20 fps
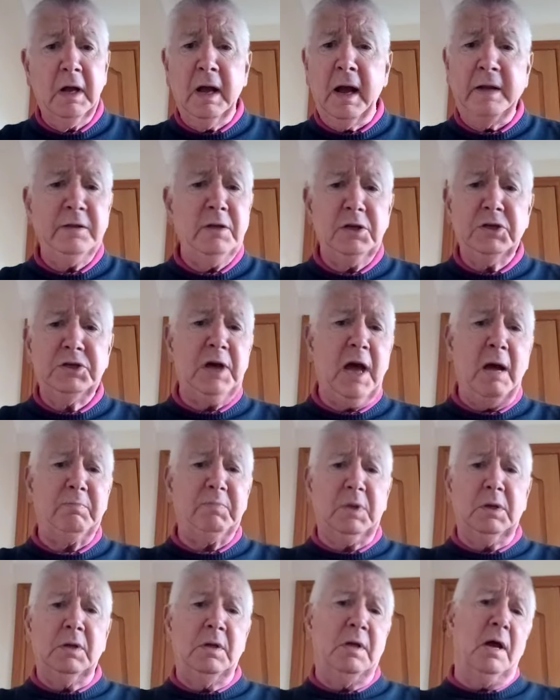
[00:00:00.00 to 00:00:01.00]
And they
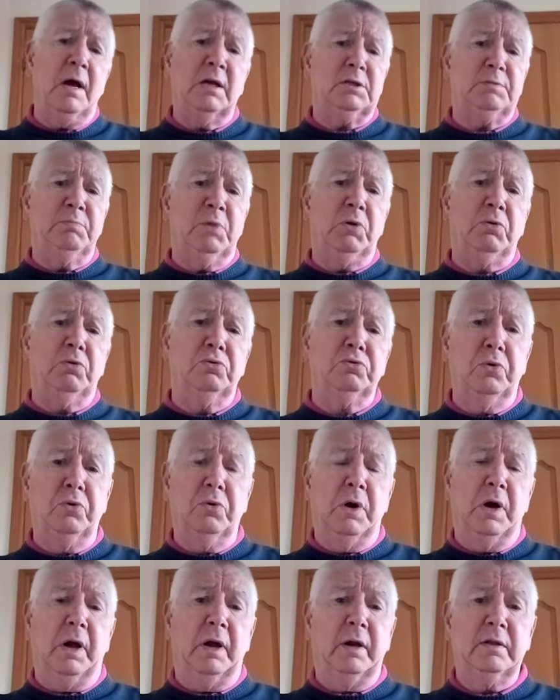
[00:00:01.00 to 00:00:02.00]
chapped in the arch muckle
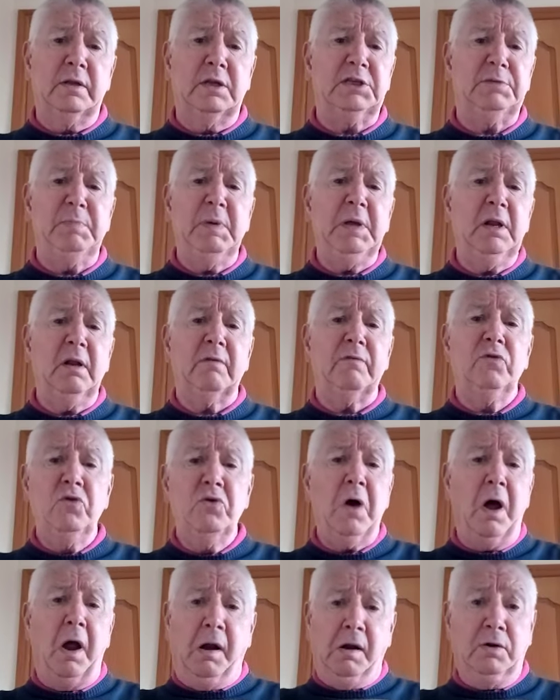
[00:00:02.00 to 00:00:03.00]
door, the spear of
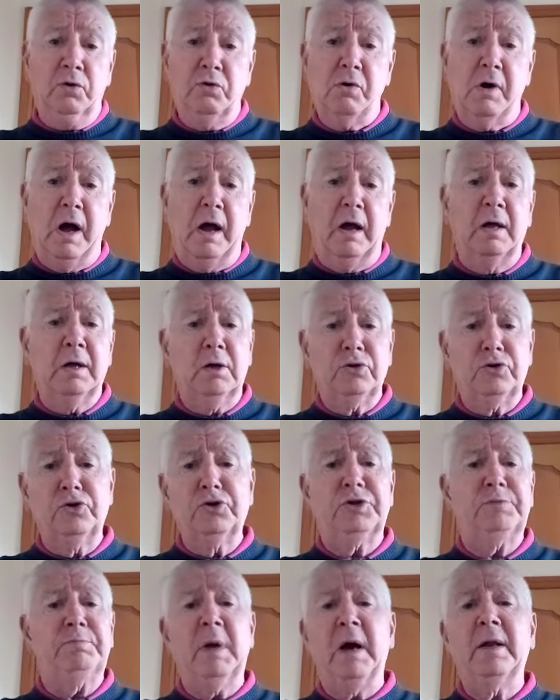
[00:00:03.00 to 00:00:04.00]
Noah,
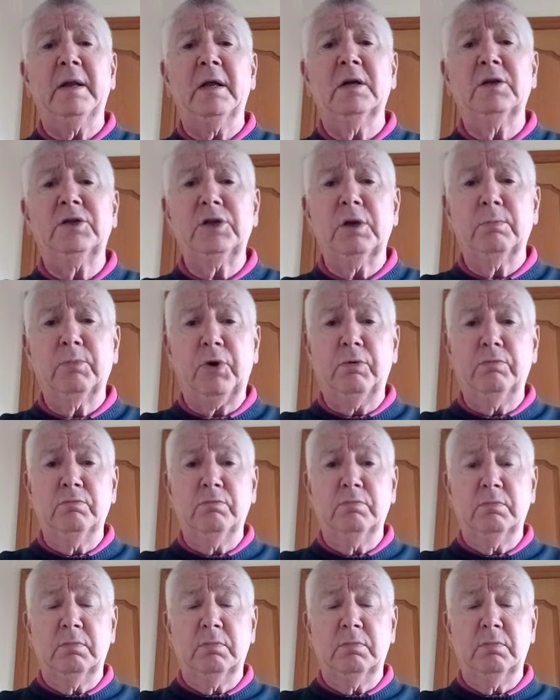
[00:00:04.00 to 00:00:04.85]
just man had some room,